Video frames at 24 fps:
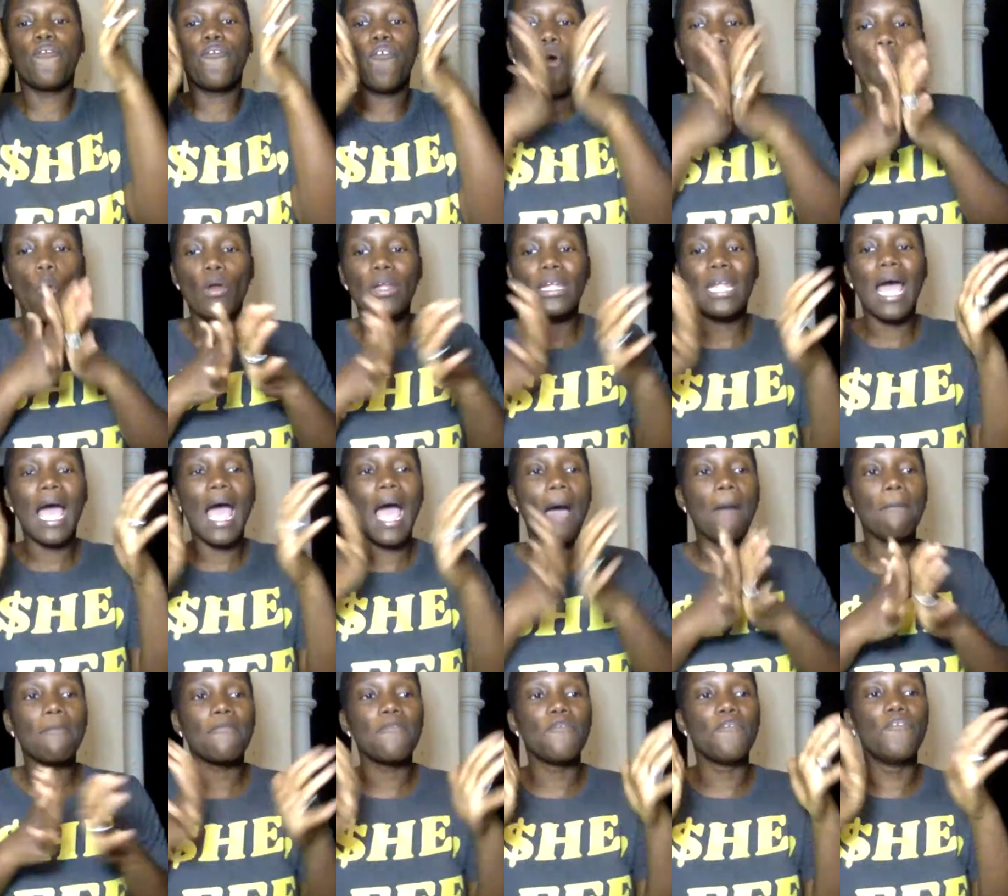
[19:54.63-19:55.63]
phone app
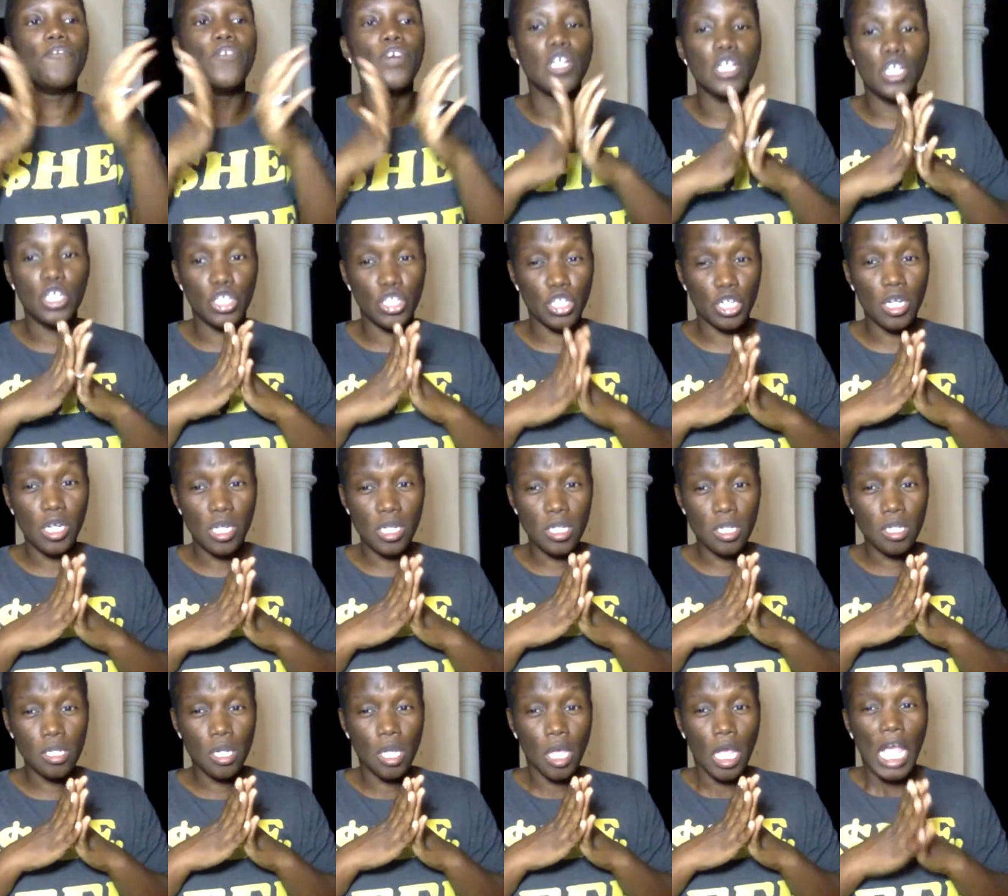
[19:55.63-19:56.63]
version
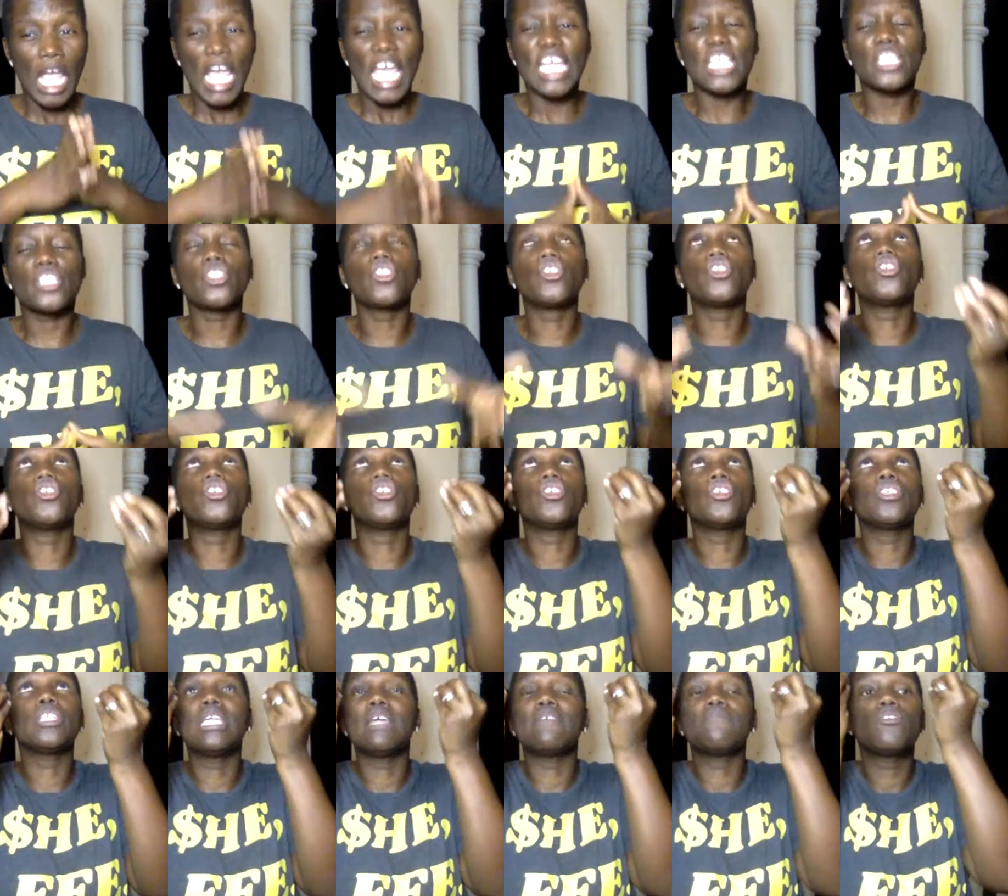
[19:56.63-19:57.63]

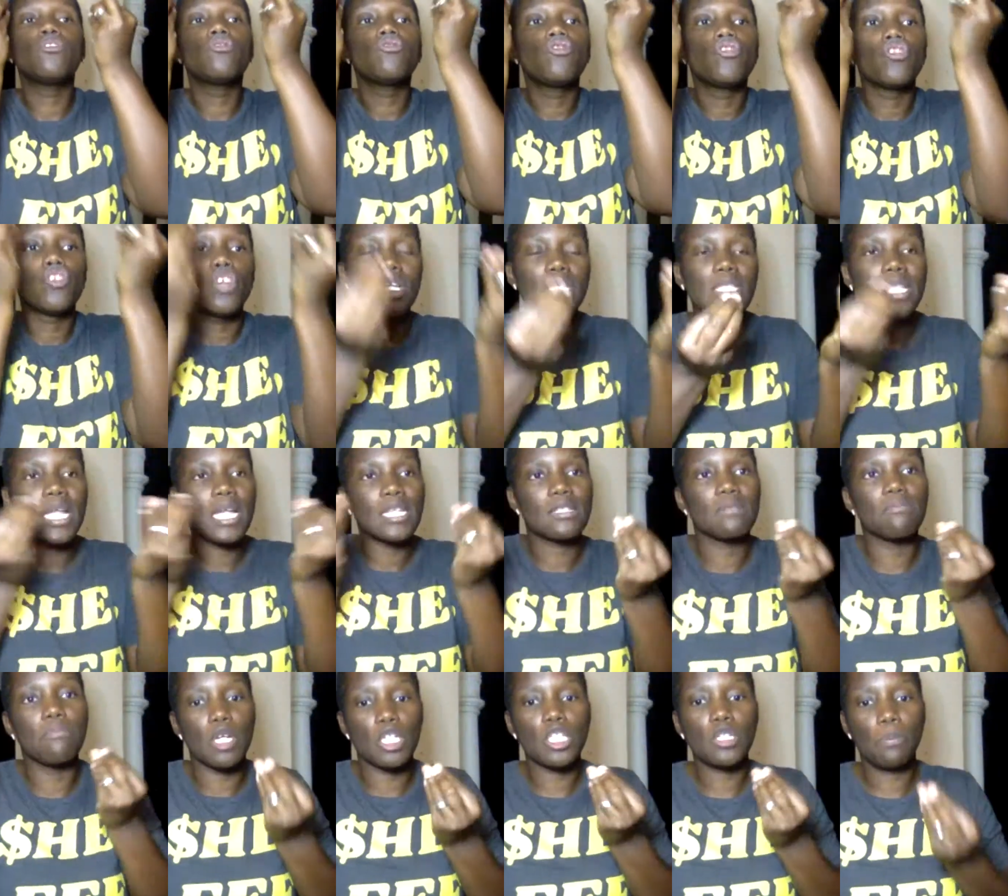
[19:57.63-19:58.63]
gives you just as
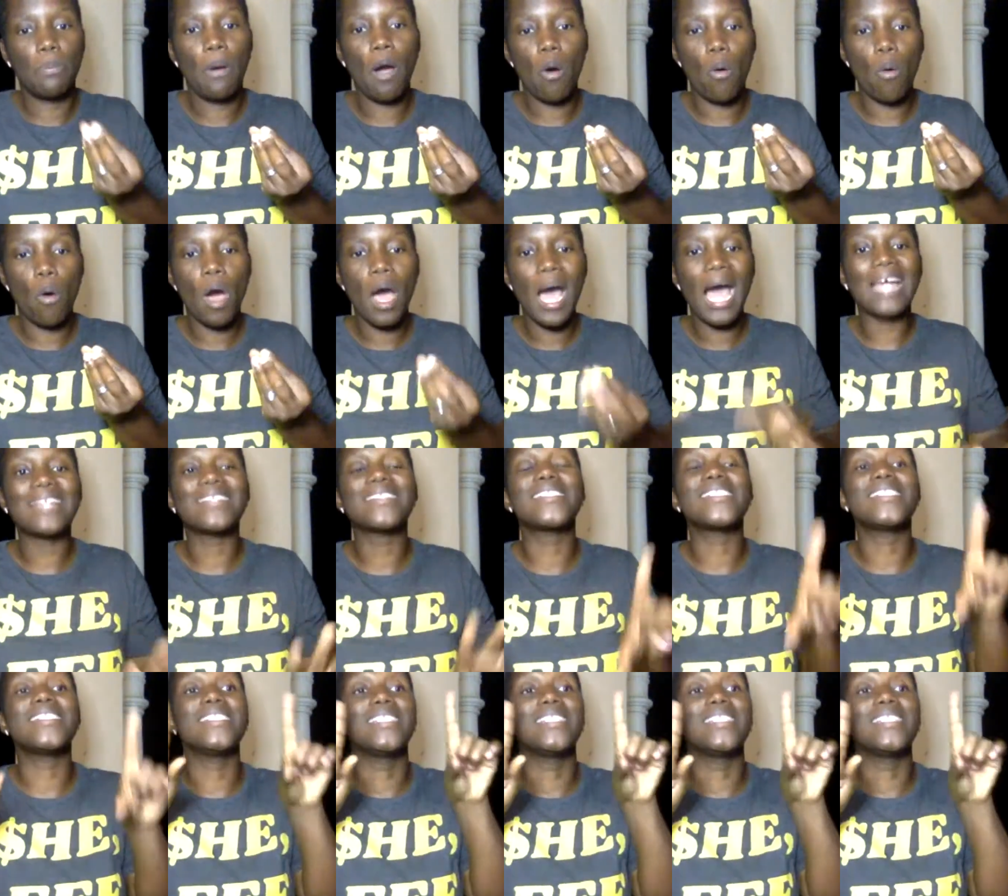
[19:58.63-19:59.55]
much power as the